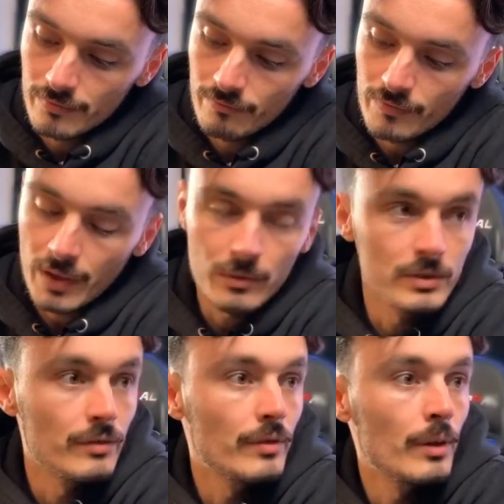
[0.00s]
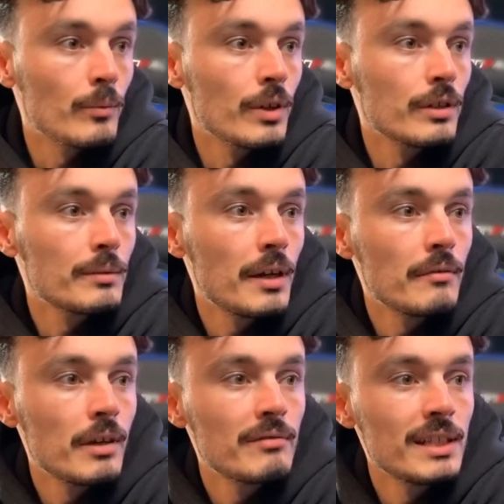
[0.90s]
That one's a fun one as well.
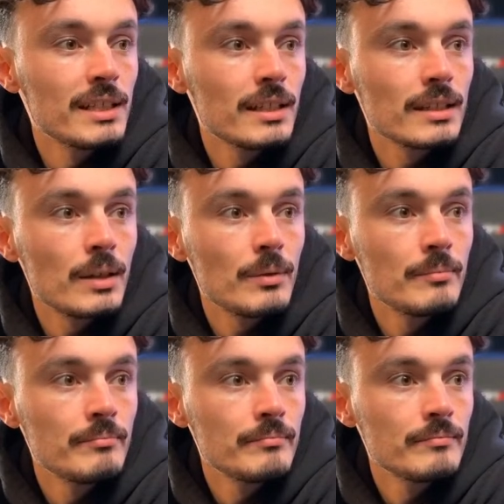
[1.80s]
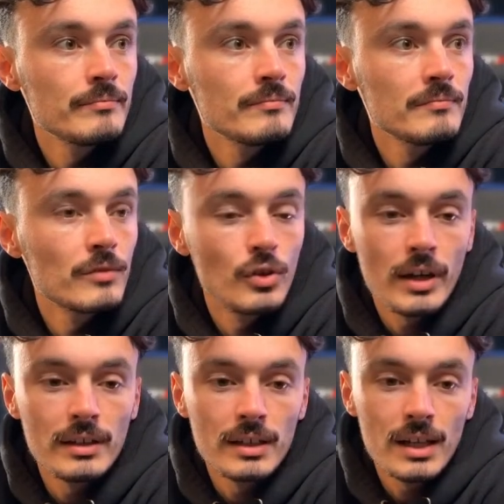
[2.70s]
I really like that one.
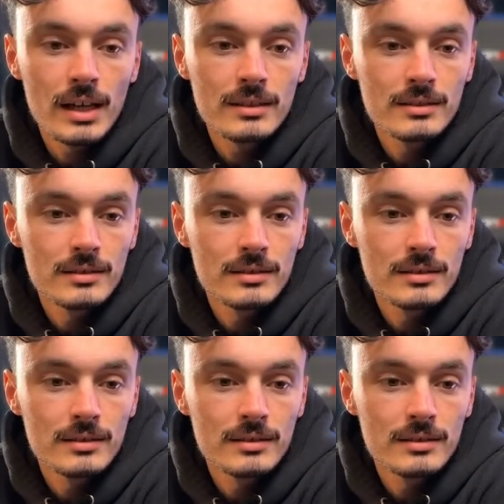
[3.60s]
Creating the glass.